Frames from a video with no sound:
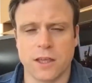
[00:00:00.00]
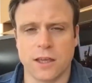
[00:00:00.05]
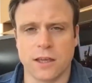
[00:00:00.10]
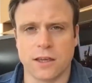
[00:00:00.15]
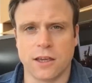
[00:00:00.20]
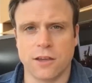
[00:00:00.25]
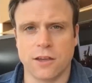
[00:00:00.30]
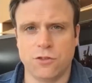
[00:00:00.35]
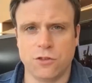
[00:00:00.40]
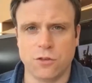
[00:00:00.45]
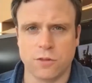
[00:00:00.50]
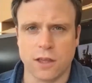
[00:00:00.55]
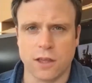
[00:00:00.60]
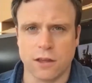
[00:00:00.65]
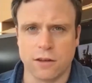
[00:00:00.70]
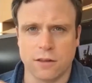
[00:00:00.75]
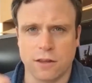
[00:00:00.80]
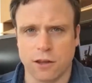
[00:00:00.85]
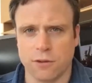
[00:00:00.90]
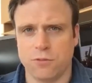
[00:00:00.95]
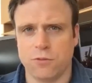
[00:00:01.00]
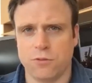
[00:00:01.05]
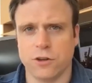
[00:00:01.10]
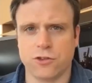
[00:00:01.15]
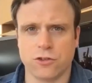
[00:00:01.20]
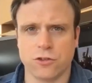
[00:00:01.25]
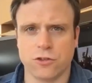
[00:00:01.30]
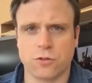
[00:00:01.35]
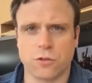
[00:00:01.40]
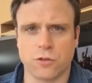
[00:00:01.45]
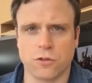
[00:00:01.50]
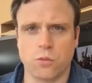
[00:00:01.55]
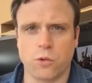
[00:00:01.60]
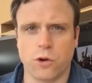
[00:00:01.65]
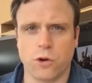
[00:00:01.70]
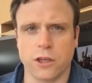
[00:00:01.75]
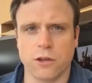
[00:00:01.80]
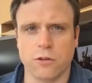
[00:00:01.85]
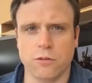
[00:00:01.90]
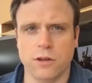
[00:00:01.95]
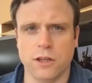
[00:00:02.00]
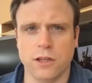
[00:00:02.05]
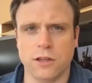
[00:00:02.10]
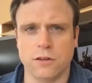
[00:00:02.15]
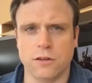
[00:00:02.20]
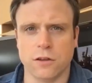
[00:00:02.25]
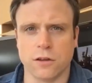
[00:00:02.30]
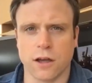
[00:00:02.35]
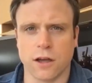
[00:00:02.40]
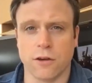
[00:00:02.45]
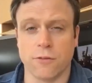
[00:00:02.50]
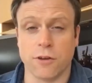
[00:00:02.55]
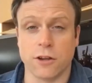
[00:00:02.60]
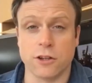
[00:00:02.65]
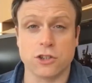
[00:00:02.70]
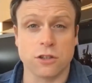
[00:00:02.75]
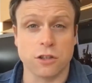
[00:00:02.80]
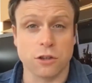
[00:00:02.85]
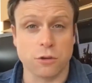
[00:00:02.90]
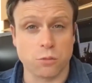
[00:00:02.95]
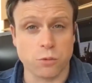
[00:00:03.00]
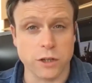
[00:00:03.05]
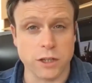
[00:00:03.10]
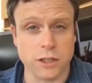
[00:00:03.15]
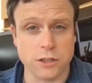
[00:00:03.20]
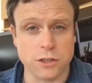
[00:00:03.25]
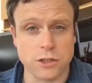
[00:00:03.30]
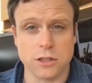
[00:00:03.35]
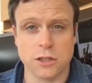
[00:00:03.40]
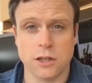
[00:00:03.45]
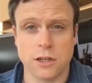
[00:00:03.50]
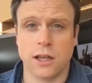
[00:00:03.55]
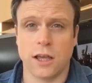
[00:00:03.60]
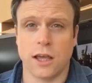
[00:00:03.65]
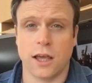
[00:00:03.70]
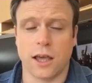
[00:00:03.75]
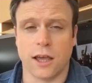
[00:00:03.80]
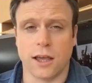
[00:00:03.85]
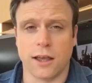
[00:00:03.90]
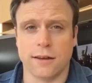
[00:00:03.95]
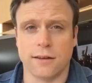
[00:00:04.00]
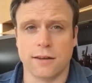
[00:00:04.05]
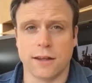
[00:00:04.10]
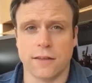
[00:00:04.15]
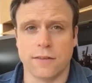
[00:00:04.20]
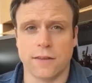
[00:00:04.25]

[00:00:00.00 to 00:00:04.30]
it gives you that vision towards what you need to eventually reach, and